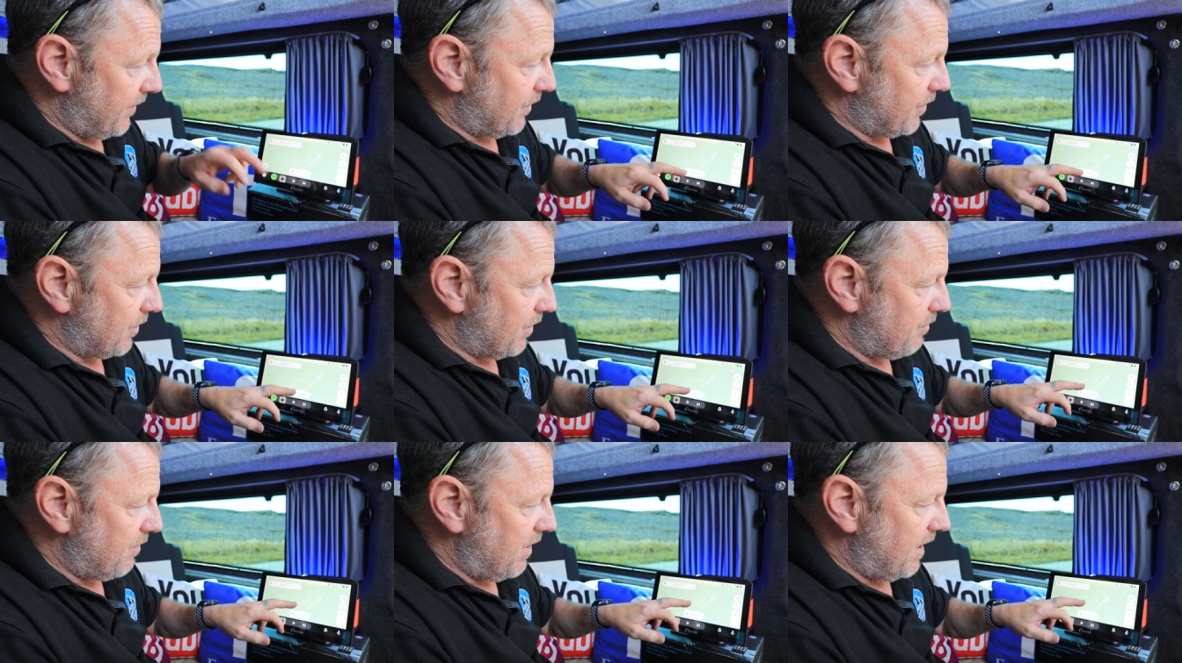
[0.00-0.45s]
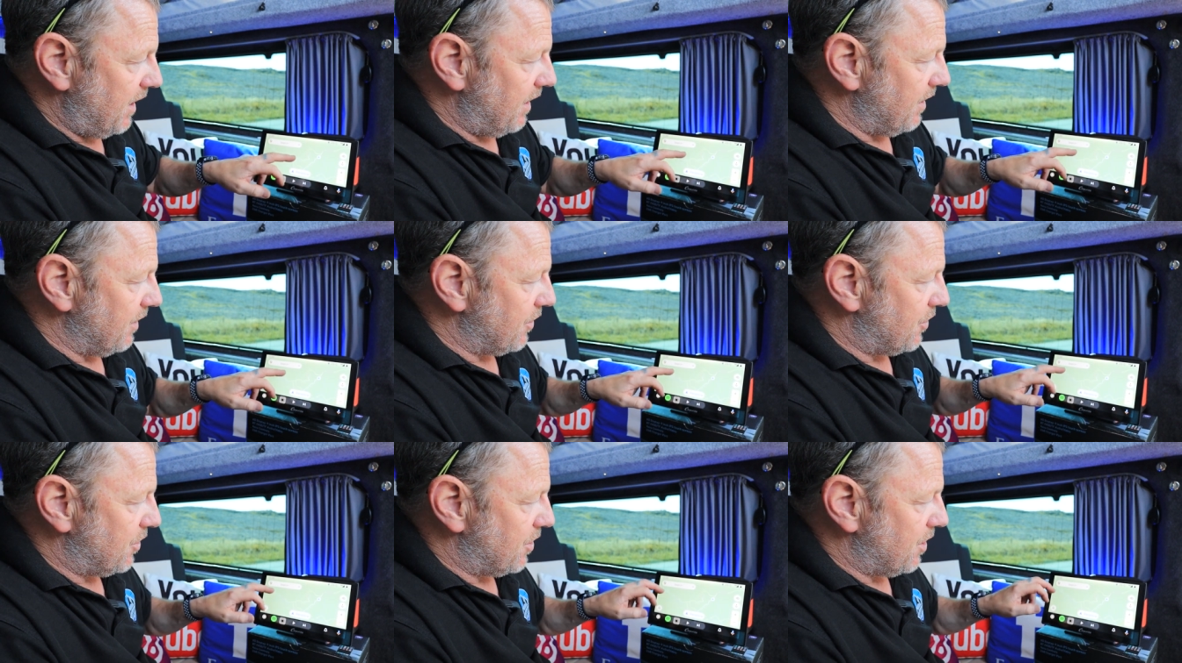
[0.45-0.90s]
So it really
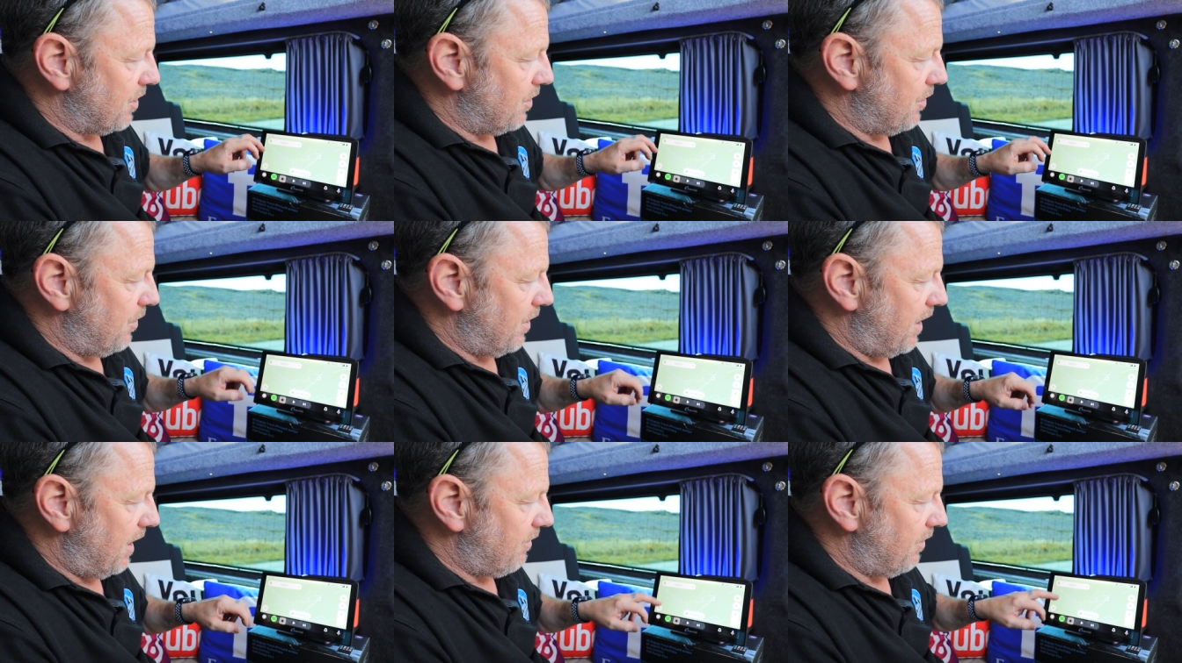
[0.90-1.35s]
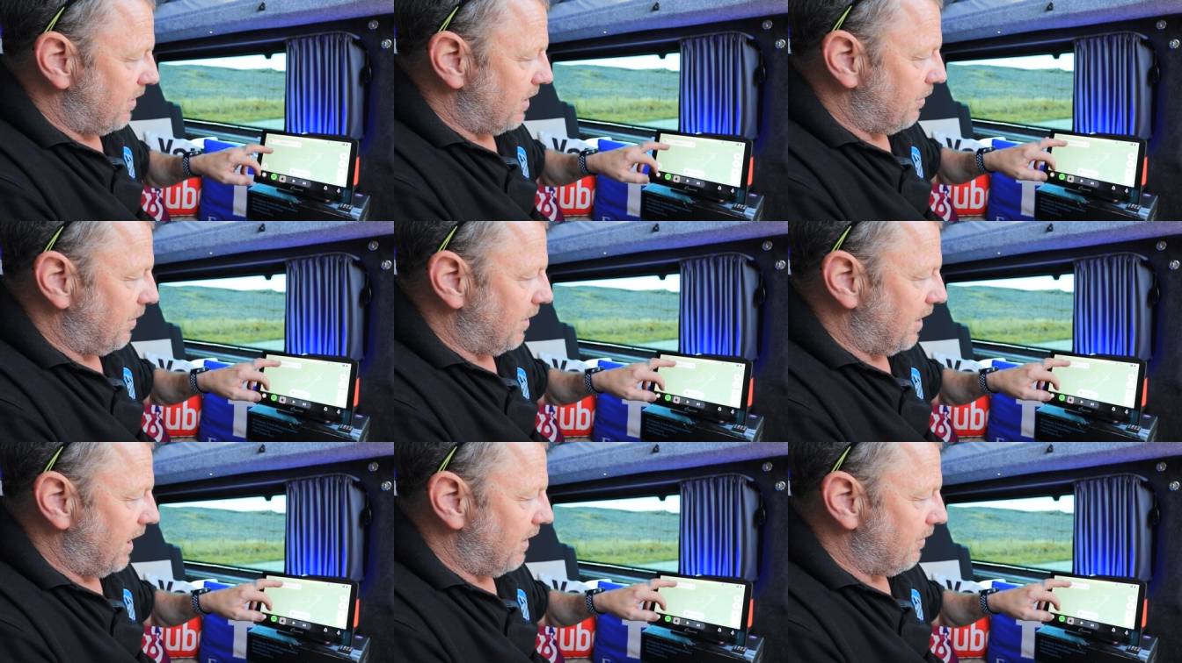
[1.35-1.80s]
does show
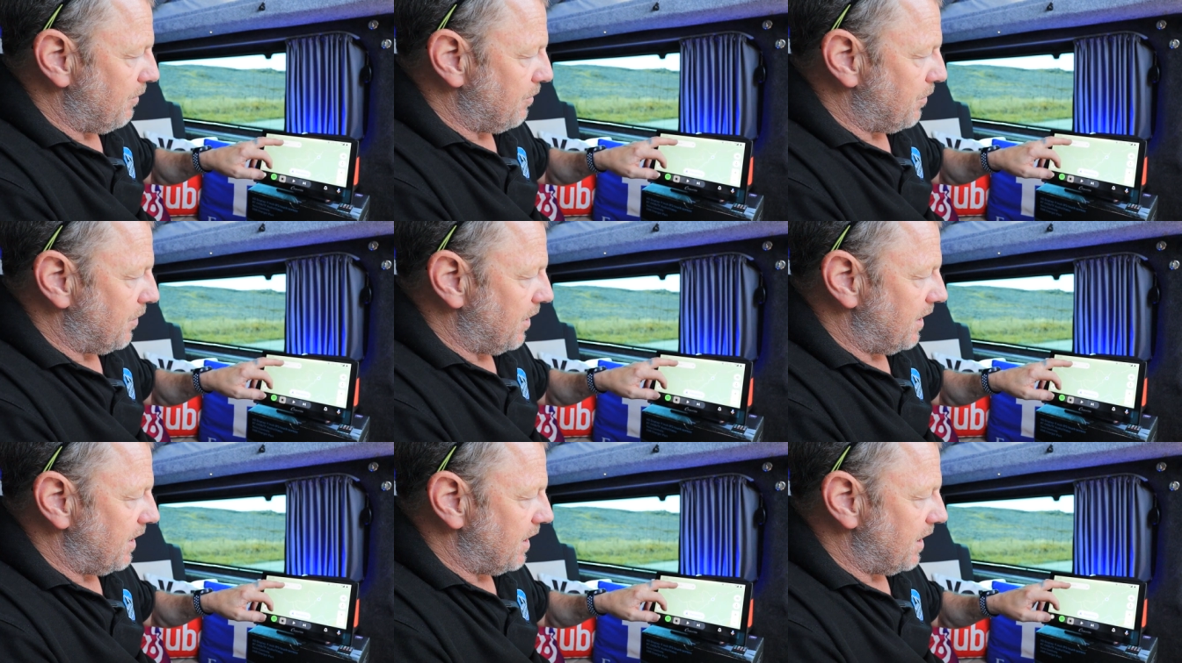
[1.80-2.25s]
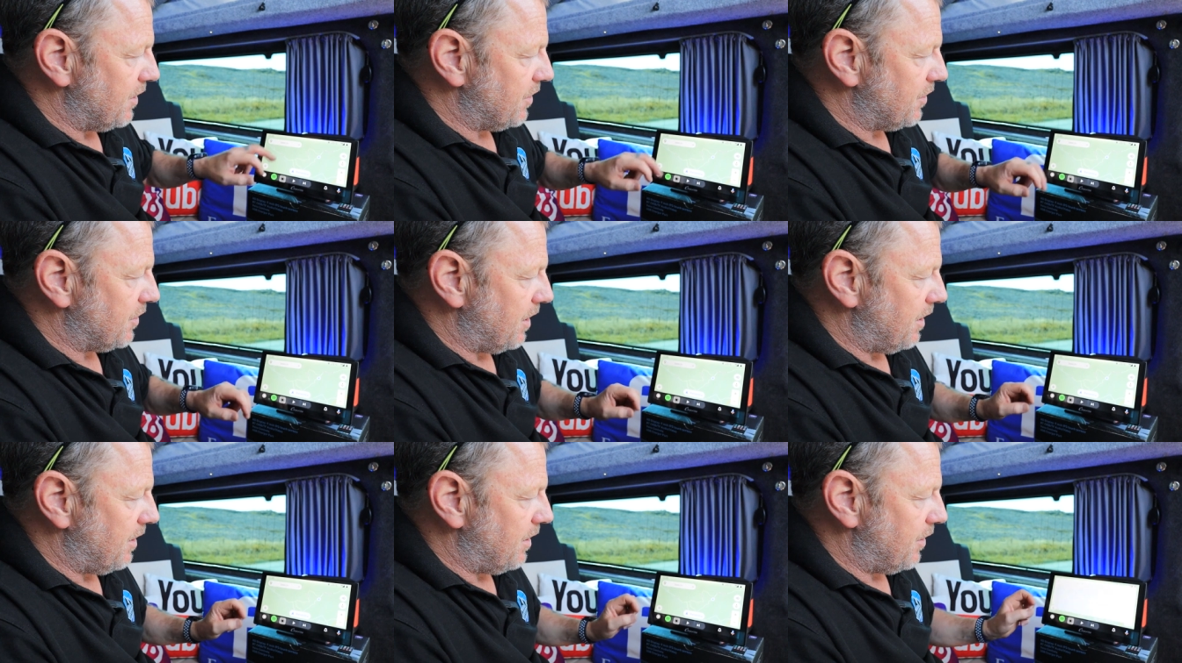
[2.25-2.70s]
everything. We can even put in there
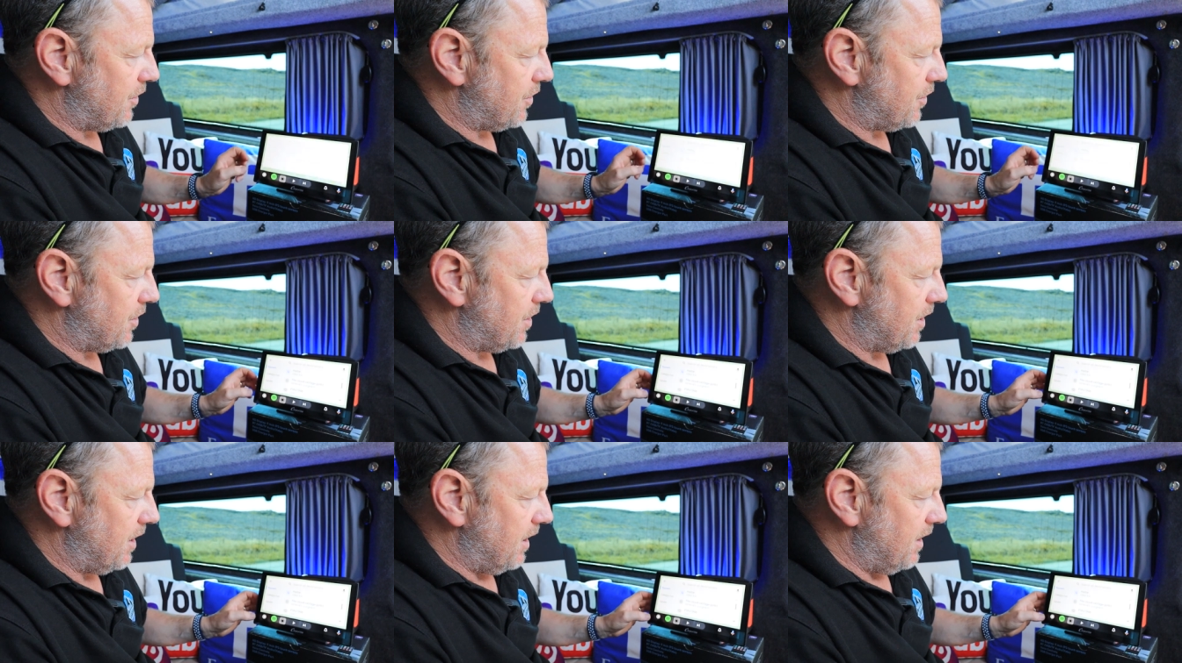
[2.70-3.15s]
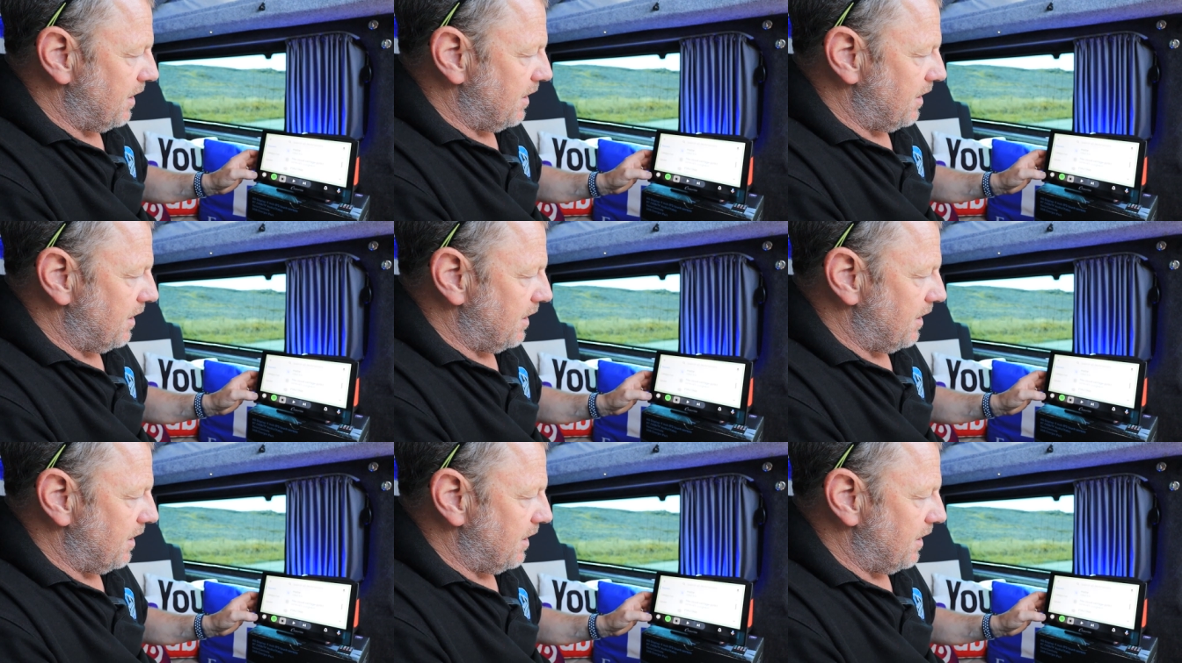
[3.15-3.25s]
search.